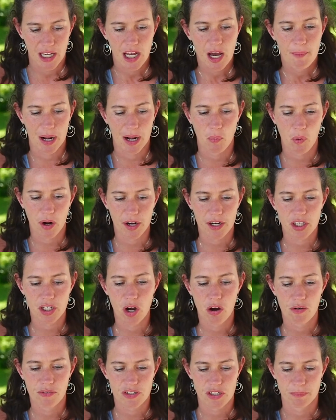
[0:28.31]
But I wanted to go
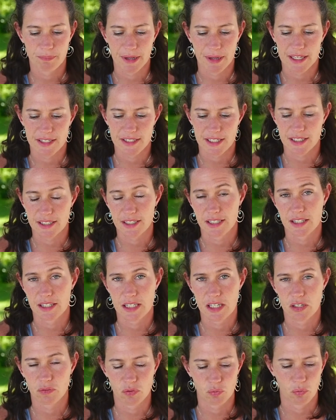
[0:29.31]
over some basics since
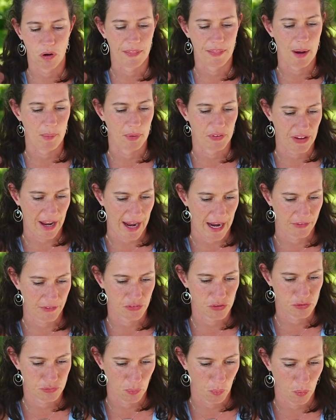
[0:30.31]
this was one that was
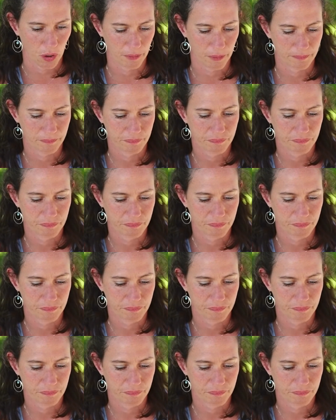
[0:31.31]
asked for.